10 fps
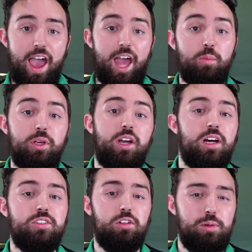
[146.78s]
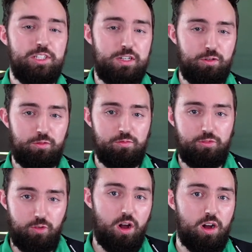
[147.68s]
and because they're a little bit different from
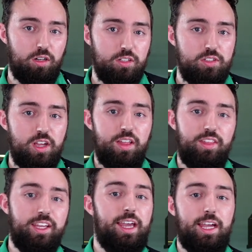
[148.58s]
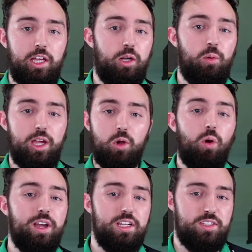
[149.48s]
frogs, they can't get away
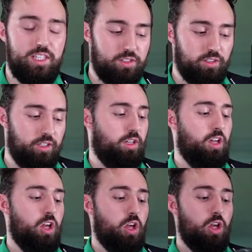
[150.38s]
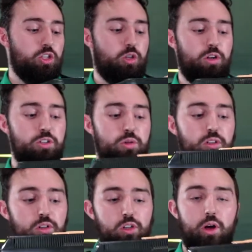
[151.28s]
quite as easily. So I want to do a
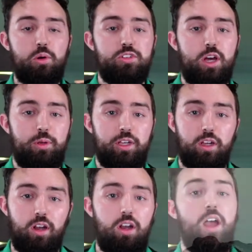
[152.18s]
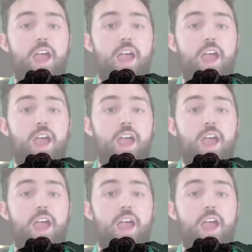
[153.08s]
little close-up here